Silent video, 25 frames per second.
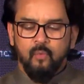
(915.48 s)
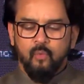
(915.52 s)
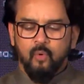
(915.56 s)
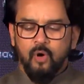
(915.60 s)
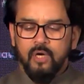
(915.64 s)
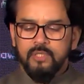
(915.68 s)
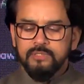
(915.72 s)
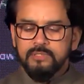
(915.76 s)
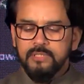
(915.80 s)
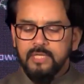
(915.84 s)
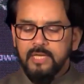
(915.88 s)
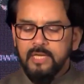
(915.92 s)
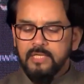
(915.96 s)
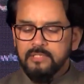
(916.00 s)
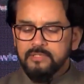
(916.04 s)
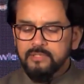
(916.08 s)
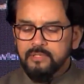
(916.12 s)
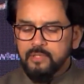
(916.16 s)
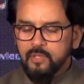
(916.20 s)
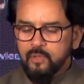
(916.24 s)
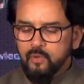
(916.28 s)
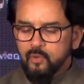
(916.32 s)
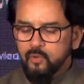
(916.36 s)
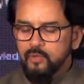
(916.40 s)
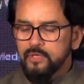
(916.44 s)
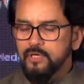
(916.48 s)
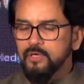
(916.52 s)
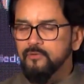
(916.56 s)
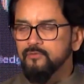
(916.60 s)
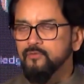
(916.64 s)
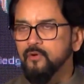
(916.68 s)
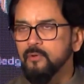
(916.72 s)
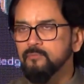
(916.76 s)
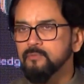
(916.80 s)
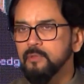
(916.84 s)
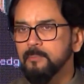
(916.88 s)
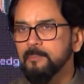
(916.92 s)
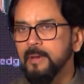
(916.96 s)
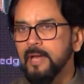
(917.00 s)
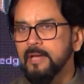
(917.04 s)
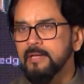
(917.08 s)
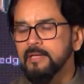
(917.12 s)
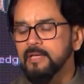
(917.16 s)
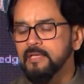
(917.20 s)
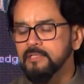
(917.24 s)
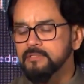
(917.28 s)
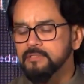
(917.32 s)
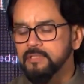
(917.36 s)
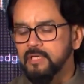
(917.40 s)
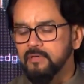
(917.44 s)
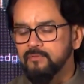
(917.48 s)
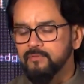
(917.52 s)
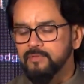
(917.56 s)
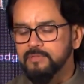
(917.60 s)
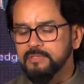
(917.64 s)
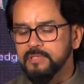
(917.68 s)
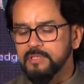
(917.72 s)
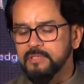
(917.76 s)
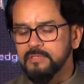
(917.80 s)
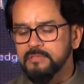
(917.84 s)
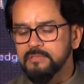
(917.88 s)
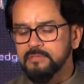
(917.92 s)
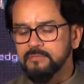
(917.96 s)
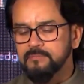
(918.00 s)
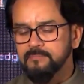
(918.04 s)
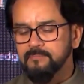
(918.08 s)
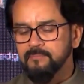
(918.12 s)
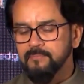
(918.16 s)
was excluded from the banking services